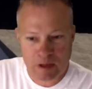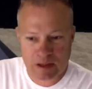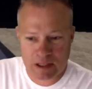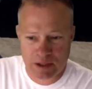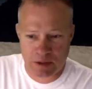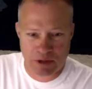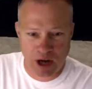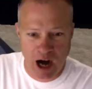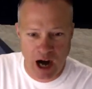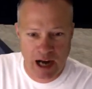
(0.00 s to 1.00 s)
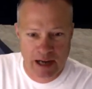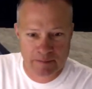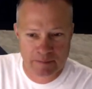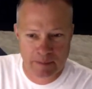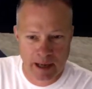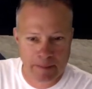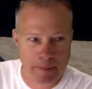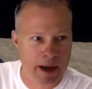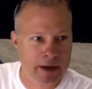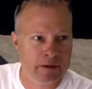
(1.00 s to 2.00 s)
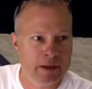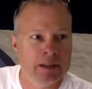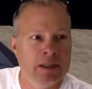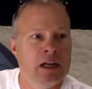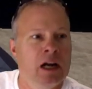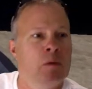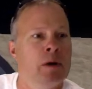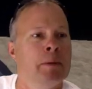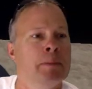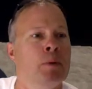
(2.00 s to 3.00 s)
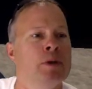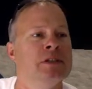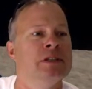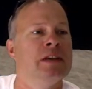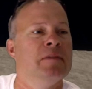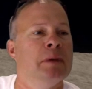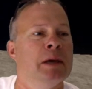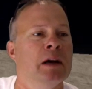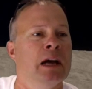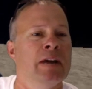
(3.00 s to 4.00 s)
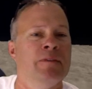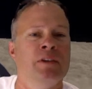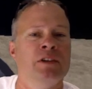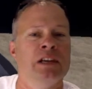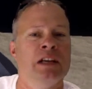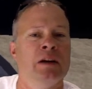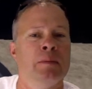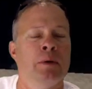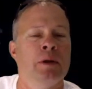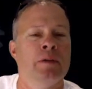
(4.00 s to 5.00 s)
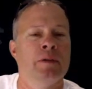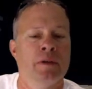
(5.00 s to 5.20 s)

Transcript: This dude's alright. Man, Battra. I wonder how many points this giving me. Oh, I got 1,300 points.